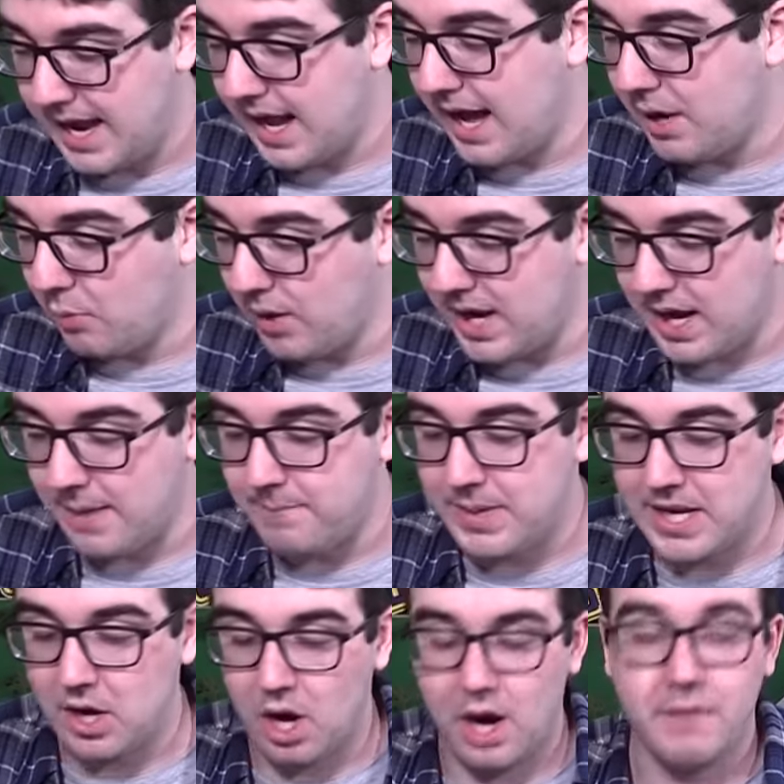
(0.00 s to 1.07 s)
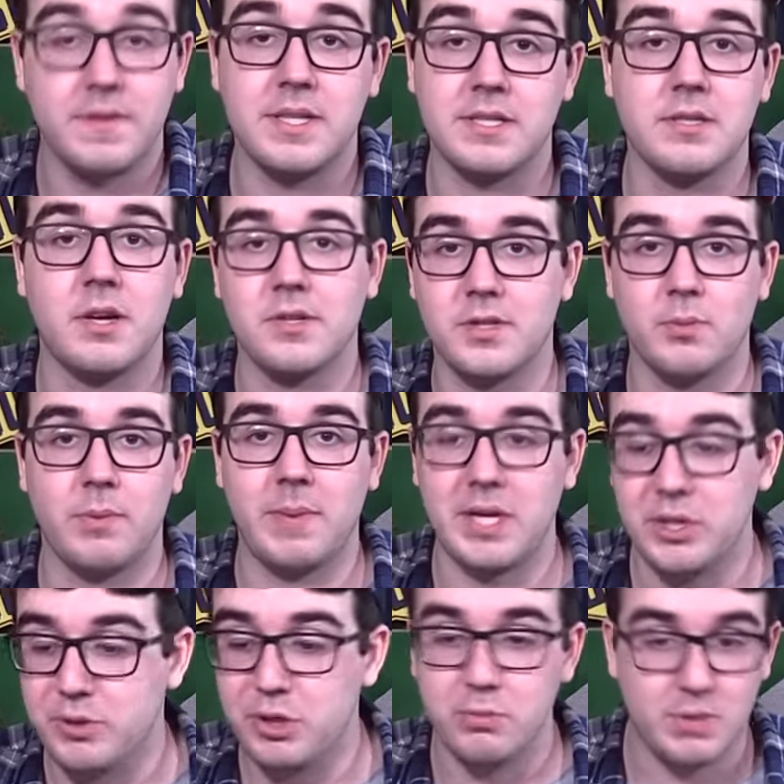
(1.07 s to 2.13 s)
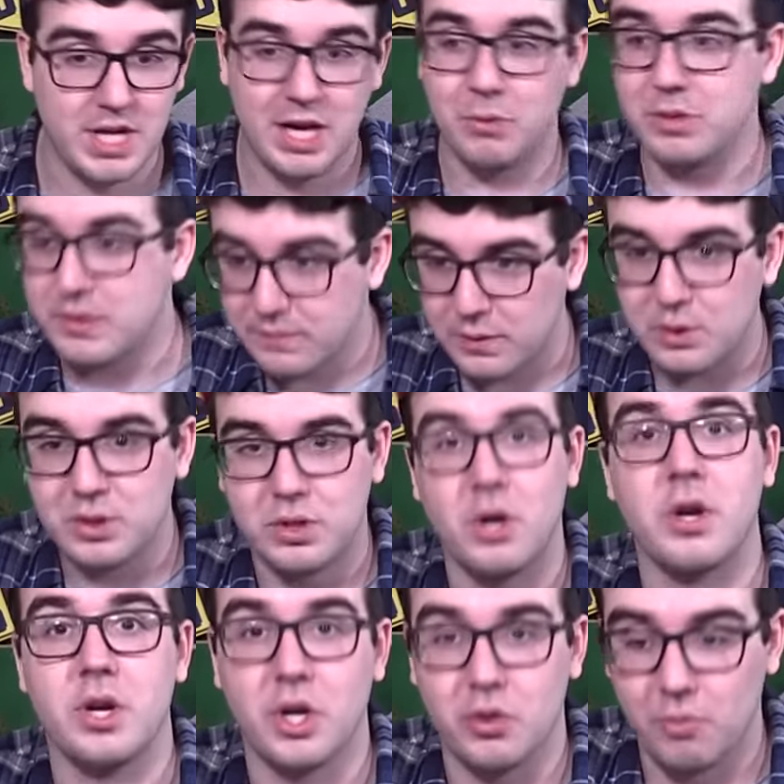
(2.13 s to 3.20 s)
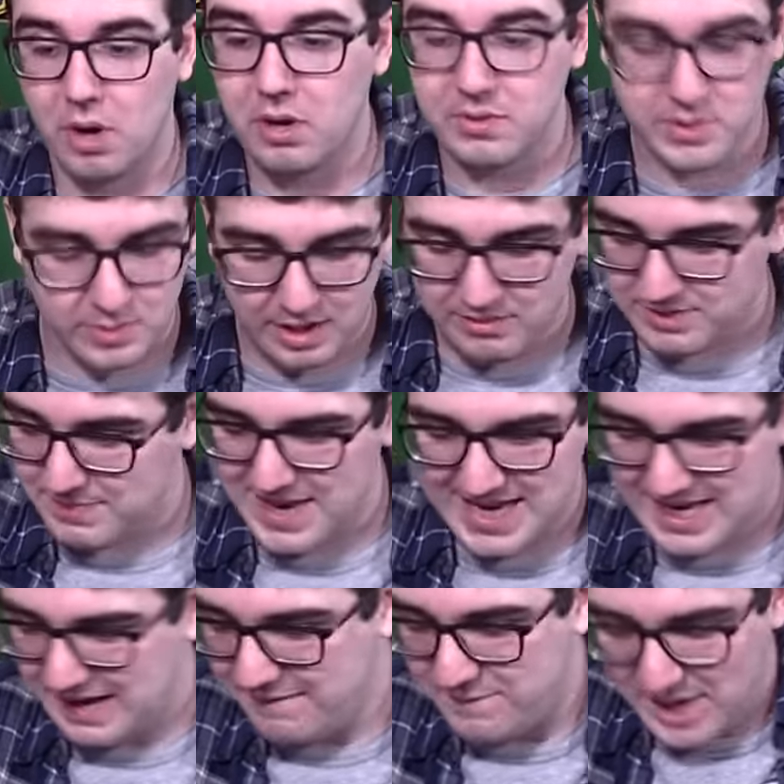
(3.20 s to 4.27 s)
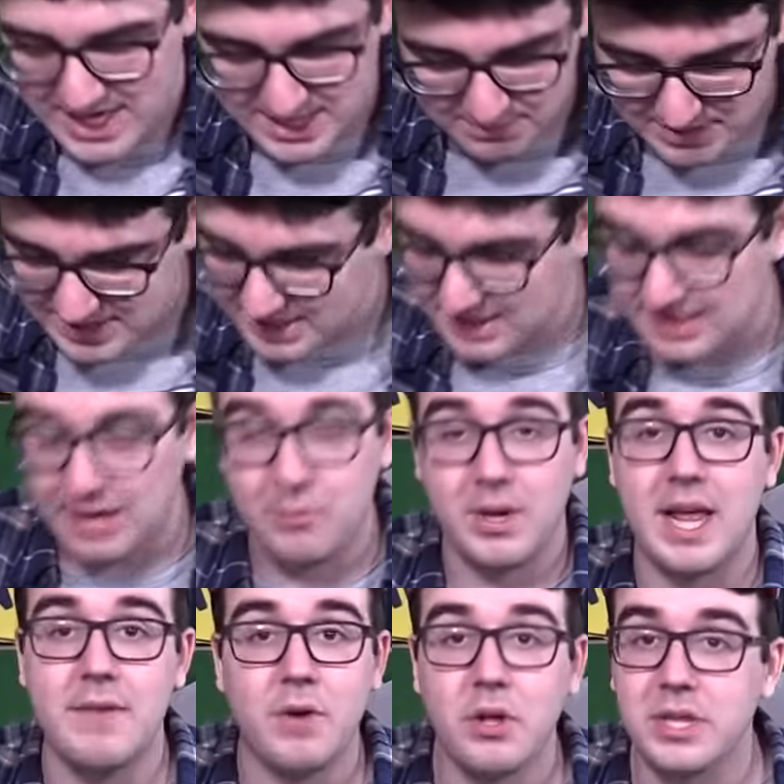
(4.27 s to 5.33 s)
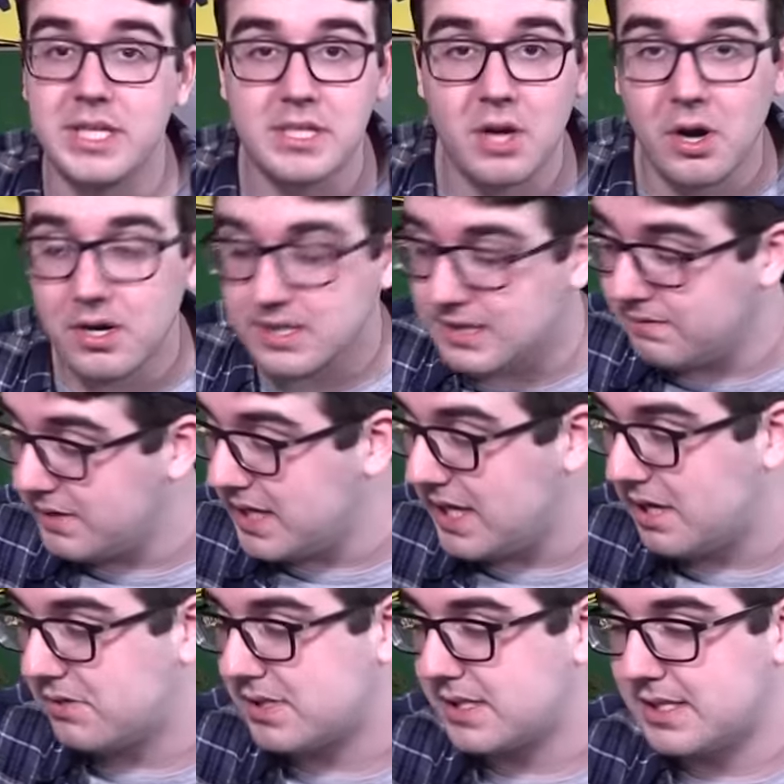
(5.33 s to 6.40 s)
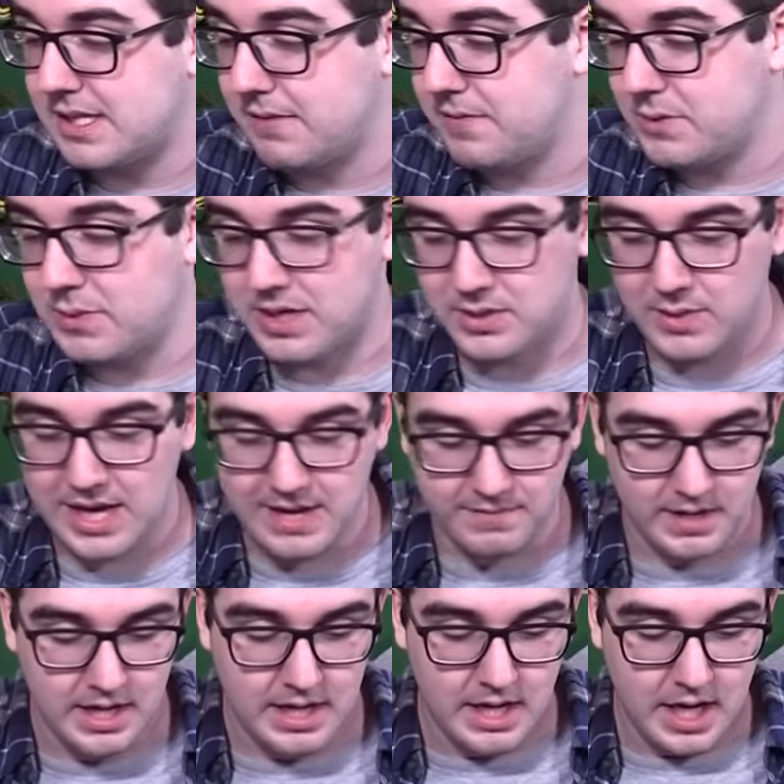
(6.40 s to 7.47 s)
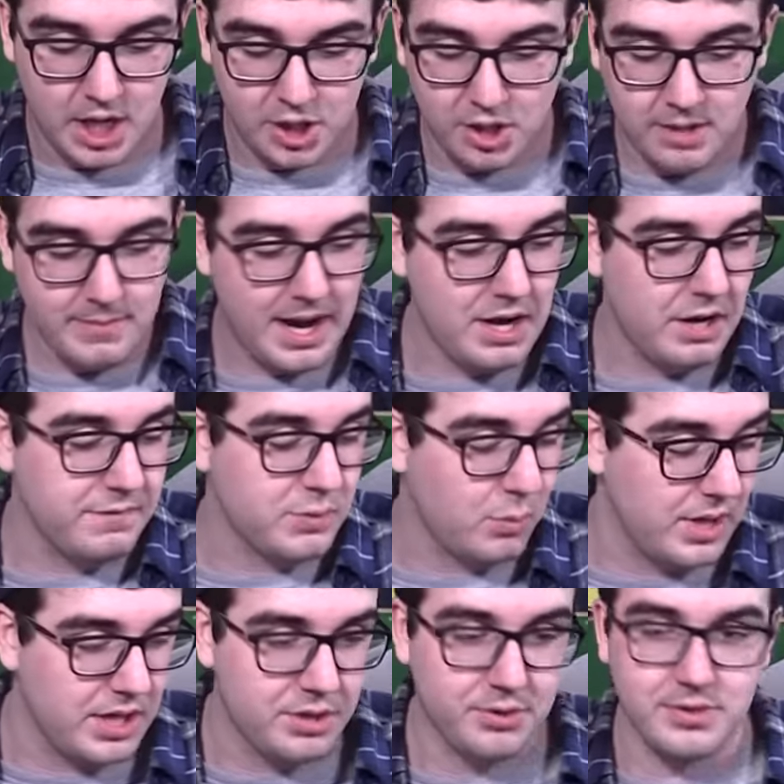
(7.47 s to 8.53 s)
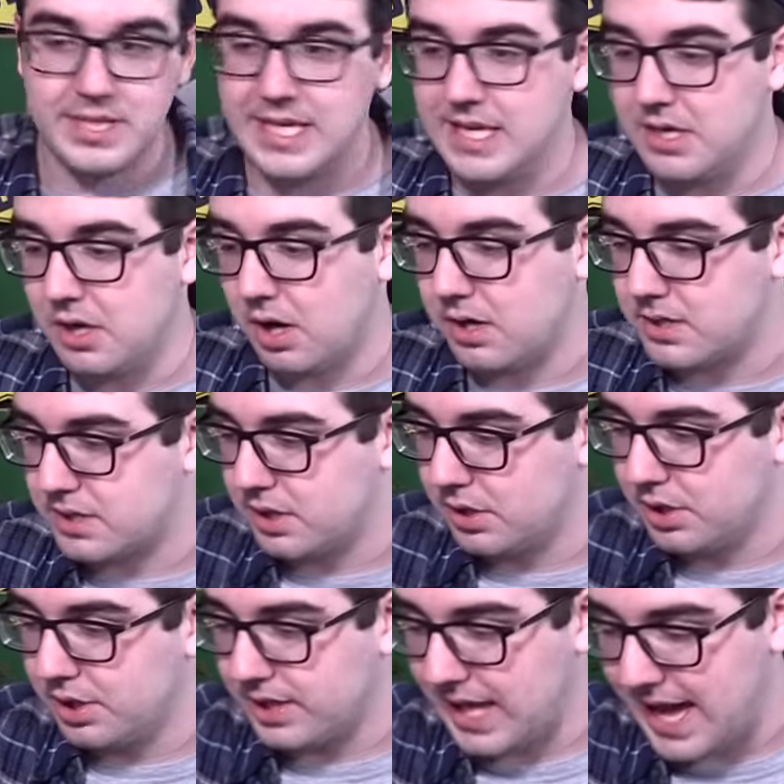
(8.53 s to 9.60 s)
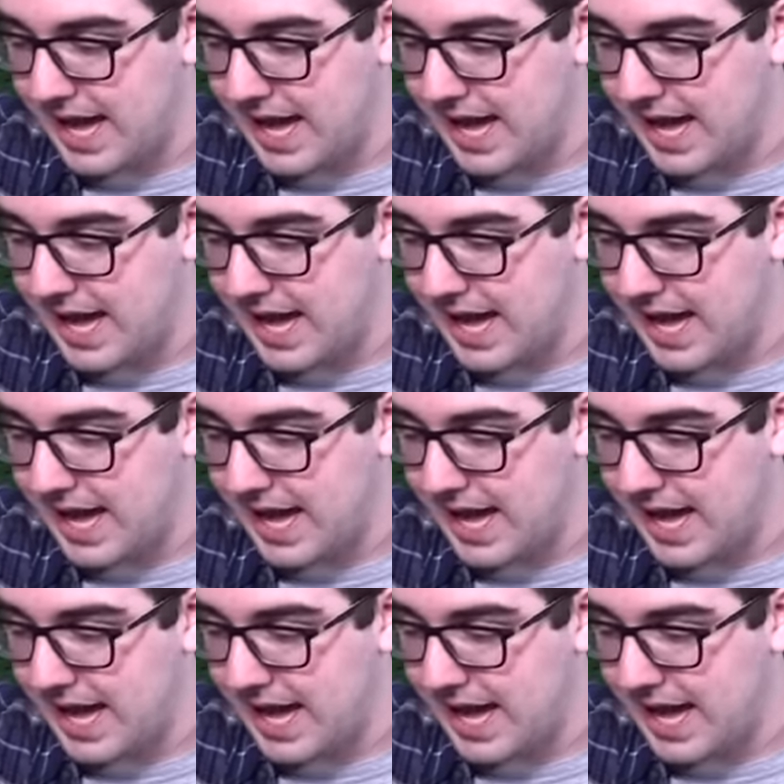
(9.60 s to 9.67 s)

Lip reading: And I went a bit off. This is also when my YouTube channel was first starting to grow. So I was making investments because I want to have all these cars and videos and stuff as well. So I have a good amount of 2013 cars to look